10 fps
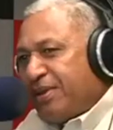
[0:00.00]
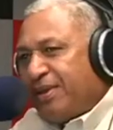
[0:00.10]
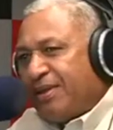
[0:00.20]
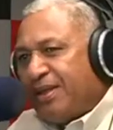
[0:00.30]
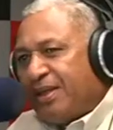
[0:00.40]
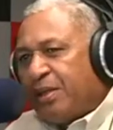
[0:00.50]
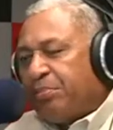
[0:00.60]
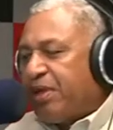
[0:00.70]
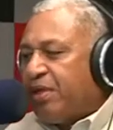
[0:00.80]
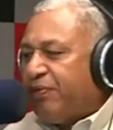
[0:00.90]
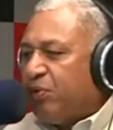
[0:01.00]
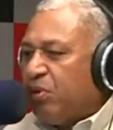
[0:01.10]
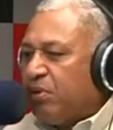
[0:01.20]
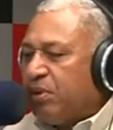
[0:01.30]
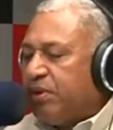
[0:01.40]
of it. But because if you
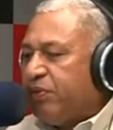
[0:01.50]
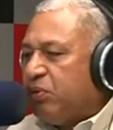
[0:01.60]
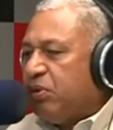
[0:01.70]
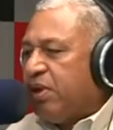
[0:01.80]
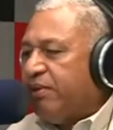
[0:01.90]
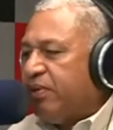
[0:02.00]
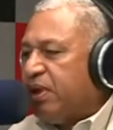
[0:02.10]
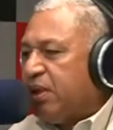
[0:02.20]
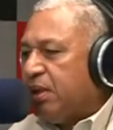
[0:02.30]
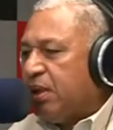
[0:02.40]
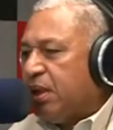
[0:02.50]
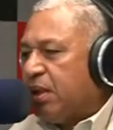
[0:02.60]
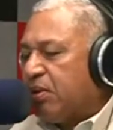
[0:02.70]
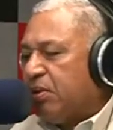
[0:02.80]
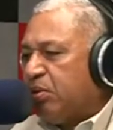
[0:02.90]
don't, if you don't have any uh,
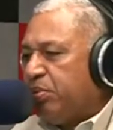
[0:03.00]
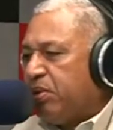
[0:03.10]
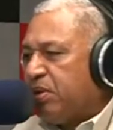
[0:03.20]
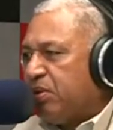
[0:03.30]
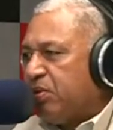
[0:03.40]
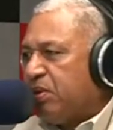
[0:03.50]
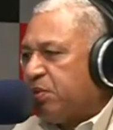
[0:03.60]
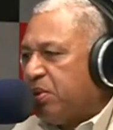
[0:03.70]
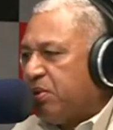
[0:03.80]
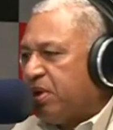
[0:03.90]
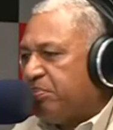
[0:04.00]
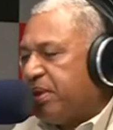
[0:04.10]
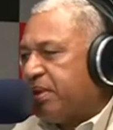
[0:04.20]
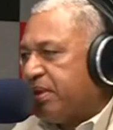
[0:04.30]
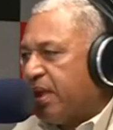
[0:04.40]
contribution to this program,
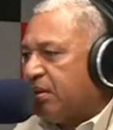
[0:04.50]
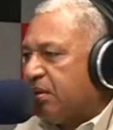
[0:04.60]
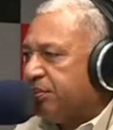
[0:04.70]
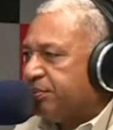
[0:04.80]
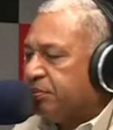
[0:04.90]
please get out.